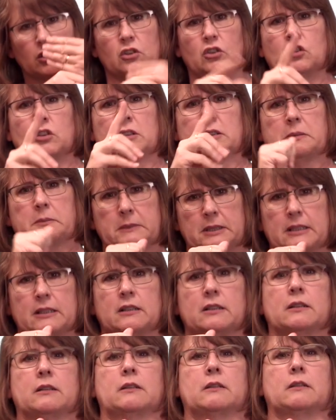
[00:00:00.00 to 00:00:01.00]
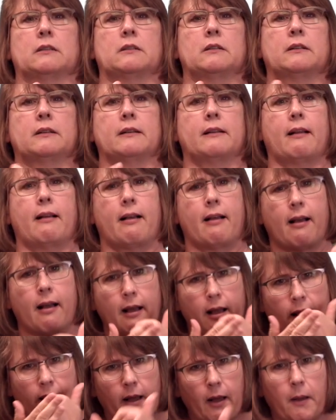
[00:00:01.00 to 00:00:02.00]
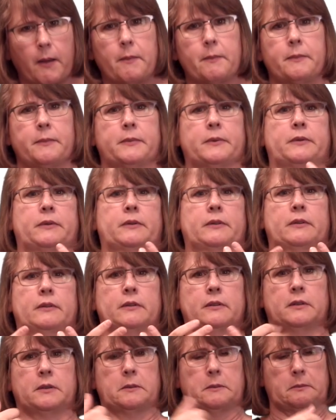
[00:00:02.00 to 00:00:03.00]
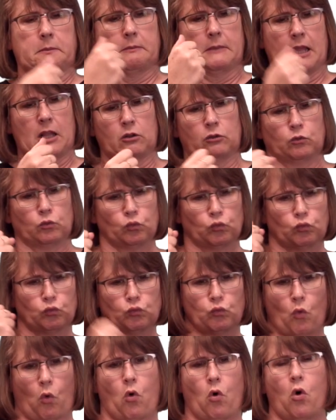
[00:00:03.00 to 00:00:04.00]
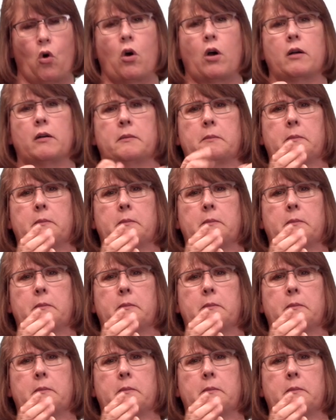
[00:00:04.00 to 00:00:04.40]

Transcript: and gives them prompts to consider to help make a strong plan.